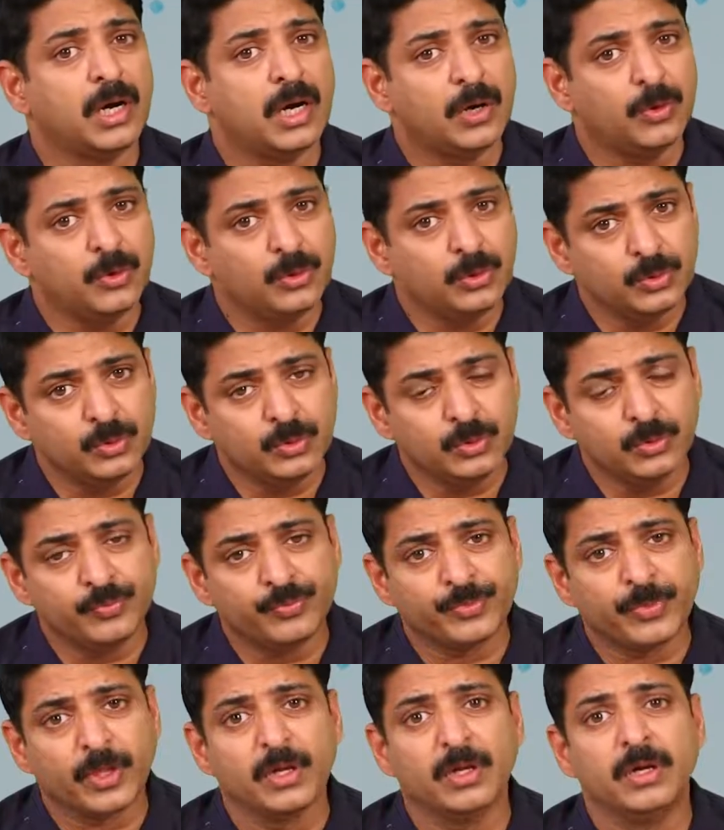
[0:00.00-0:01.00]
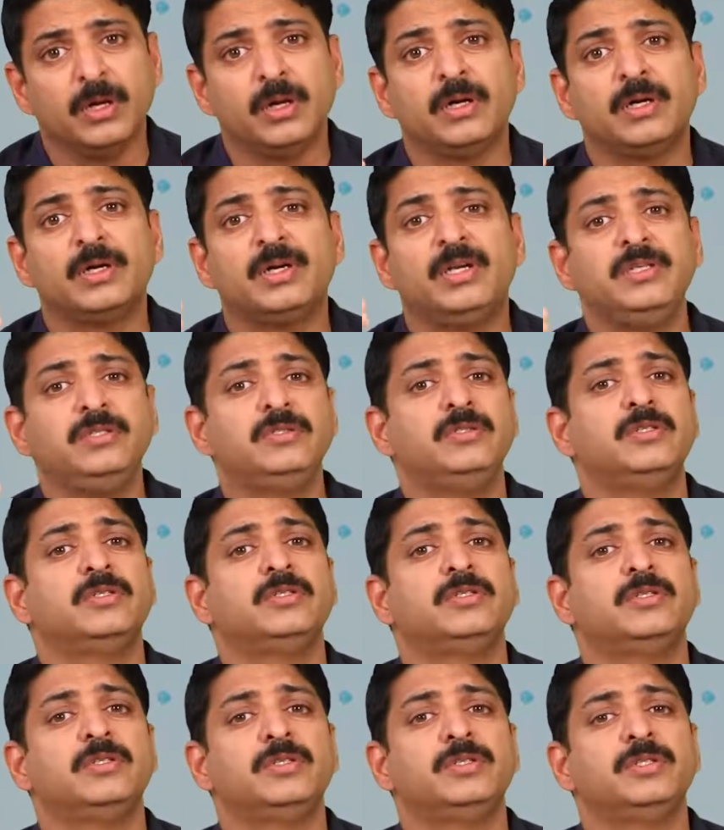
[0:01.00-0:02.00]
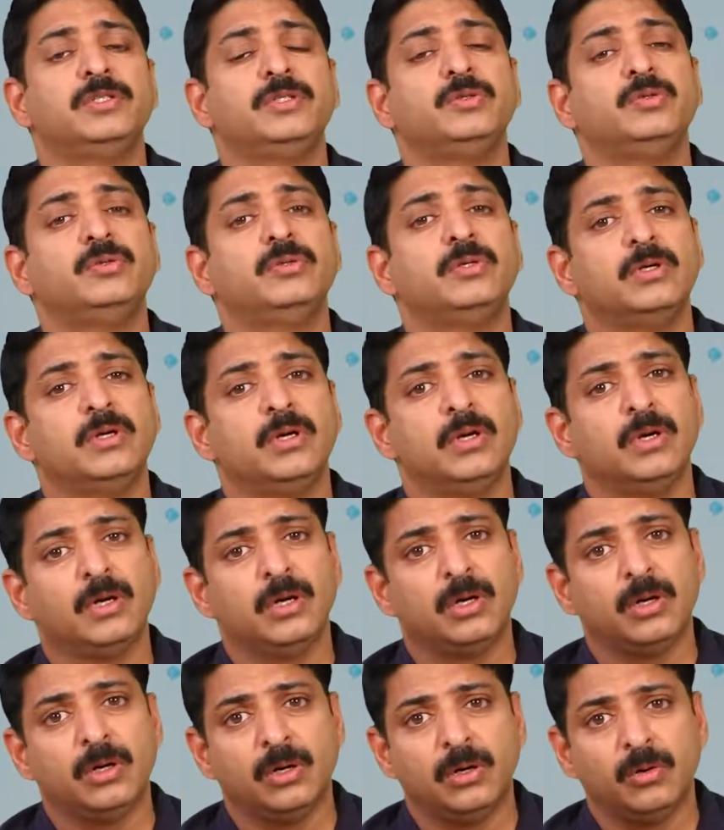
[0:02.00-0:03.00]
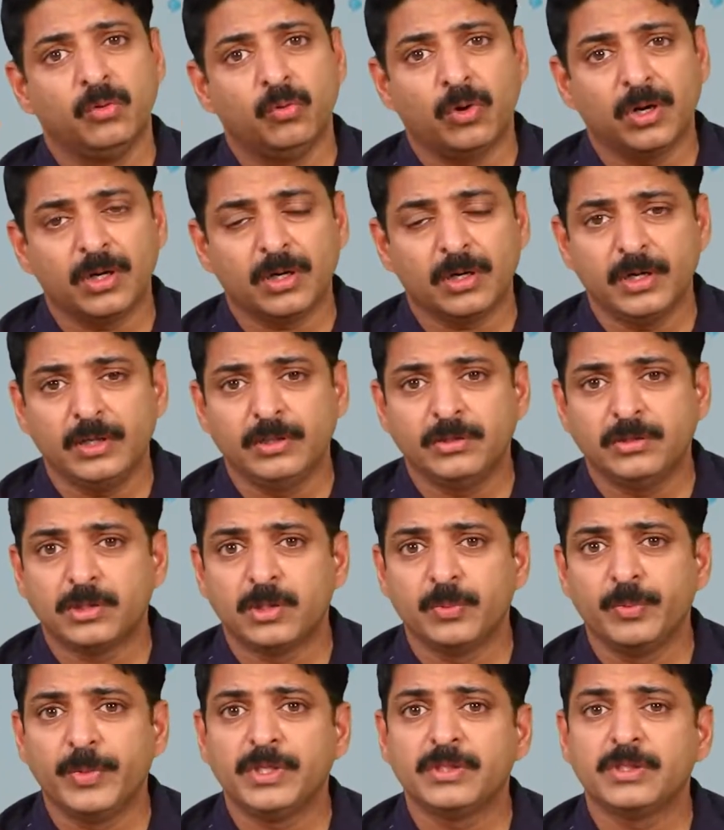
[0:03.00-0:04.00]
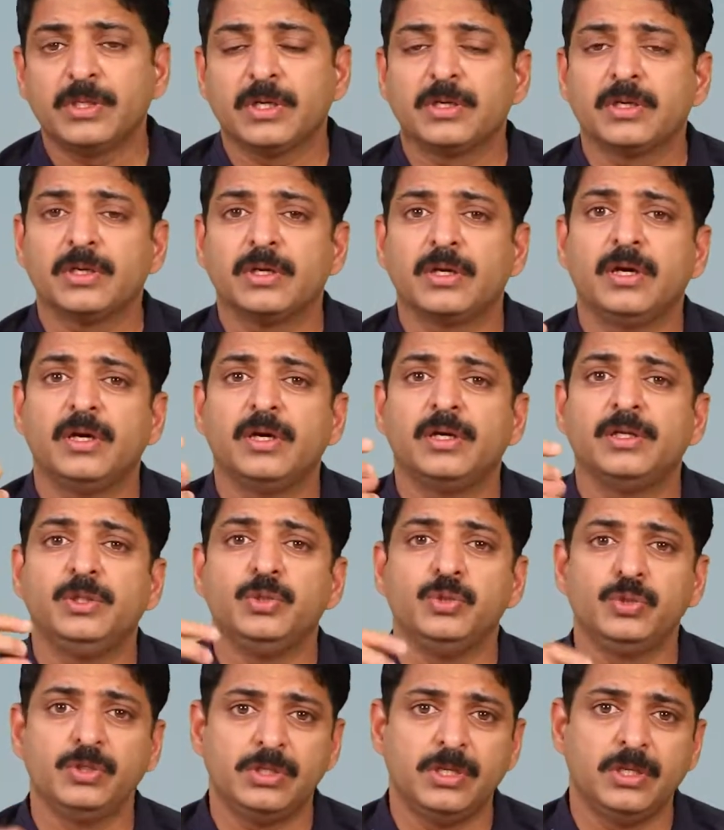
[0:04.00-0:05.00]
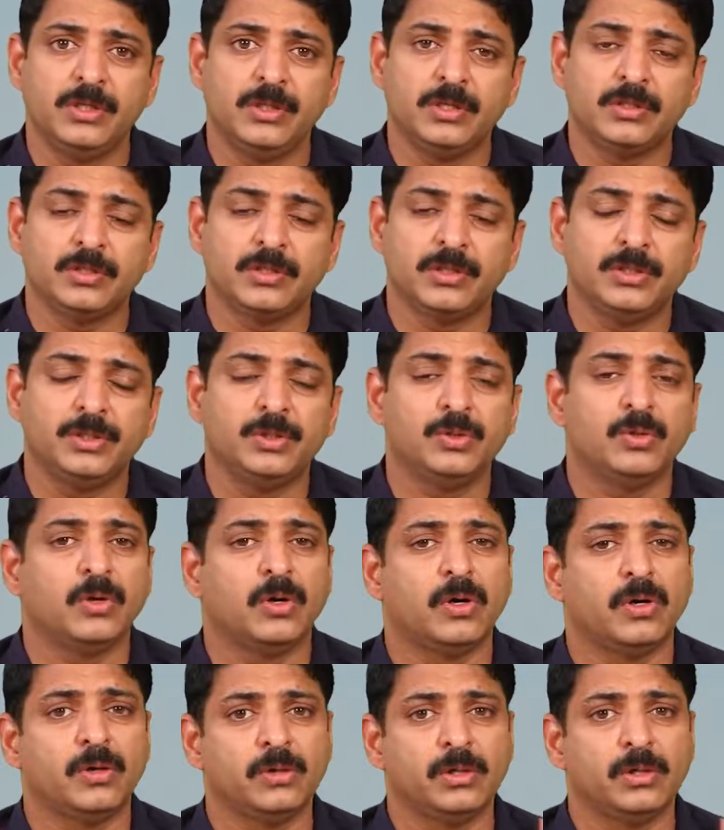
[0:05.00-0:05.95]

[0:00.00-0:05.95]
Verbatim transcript: how to tease this tissue, what instruments are used in this tissue.